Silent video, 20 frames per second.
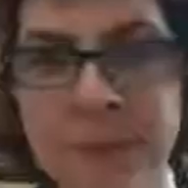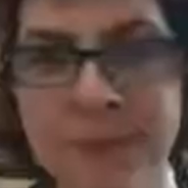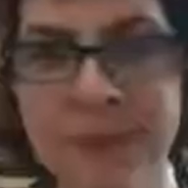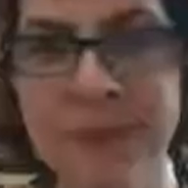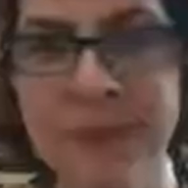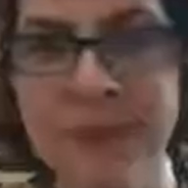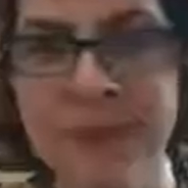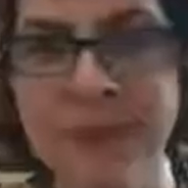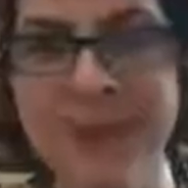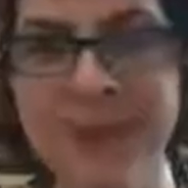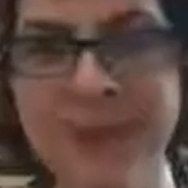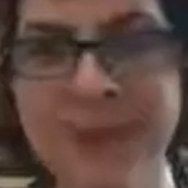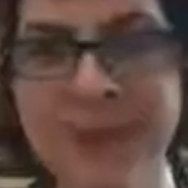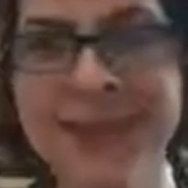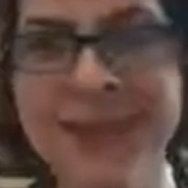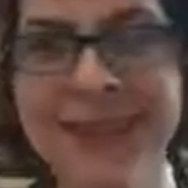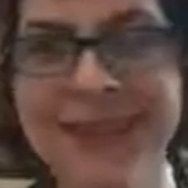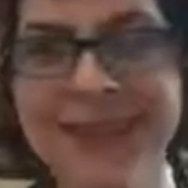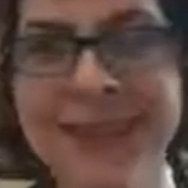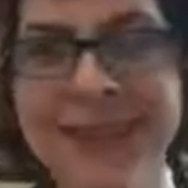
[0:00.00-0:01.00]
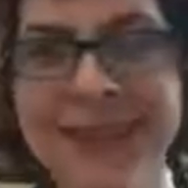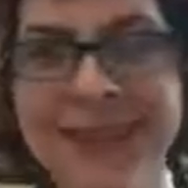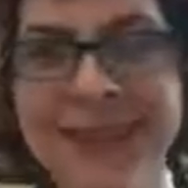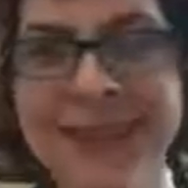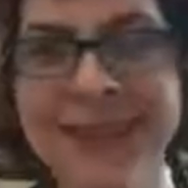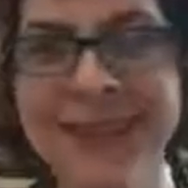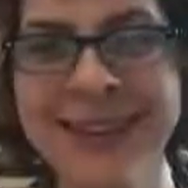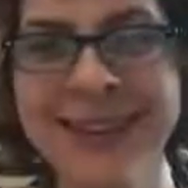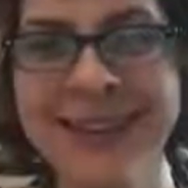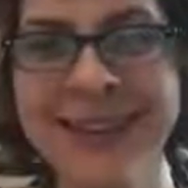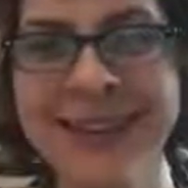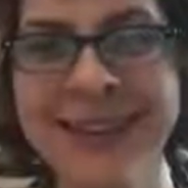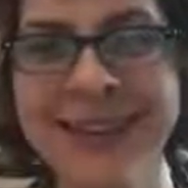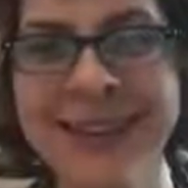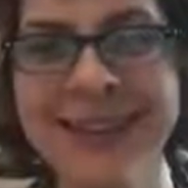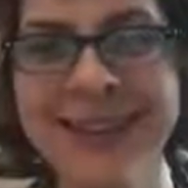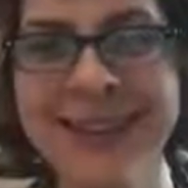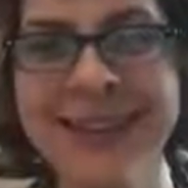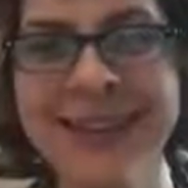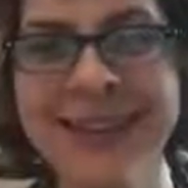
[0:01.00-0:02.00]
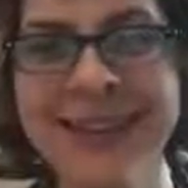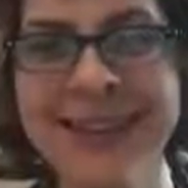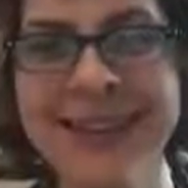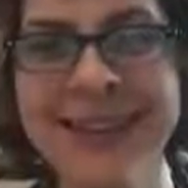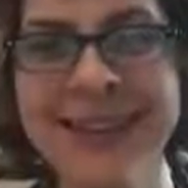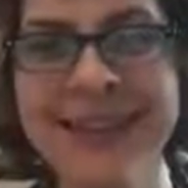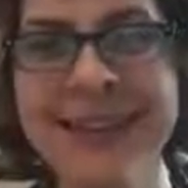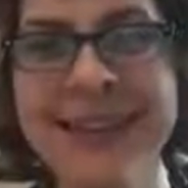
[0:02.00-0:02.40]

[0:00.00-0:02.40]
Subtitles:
we all have when it comes to pre-public companies.